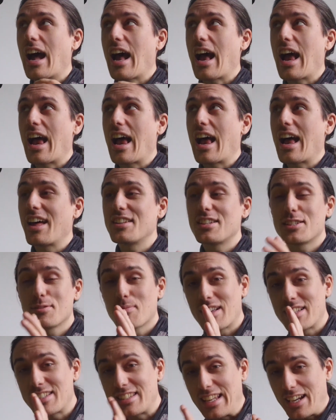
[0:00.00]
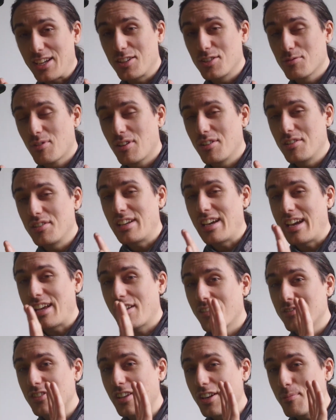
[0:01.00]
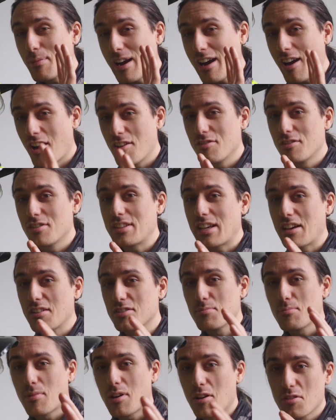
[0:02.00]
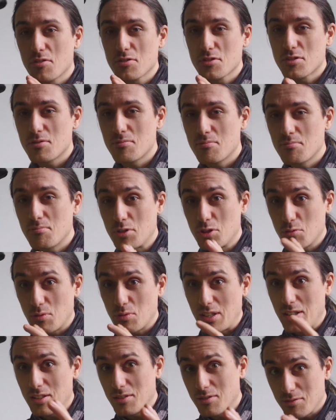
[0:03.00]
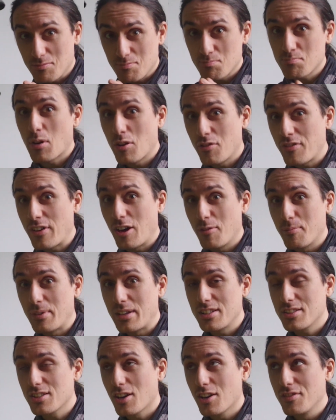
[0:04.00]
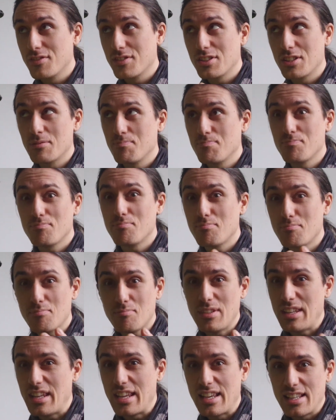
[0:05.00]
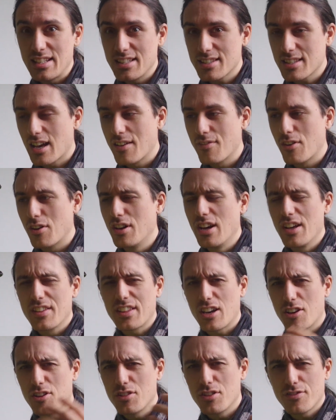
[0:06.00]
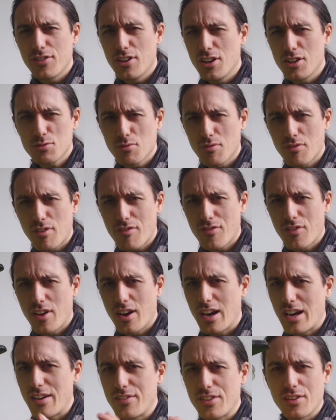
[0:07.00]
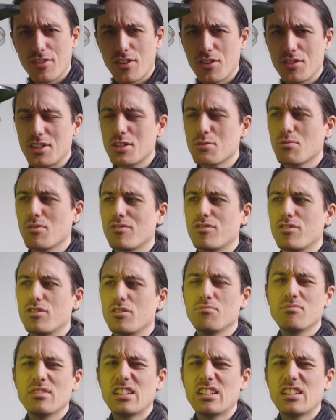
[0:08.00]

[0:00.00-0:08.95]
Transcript: This is my second one, and I've done about 100,000 miles between both helmets over the years that I've owned. I think I owned the first one for 5, and I've owned this one for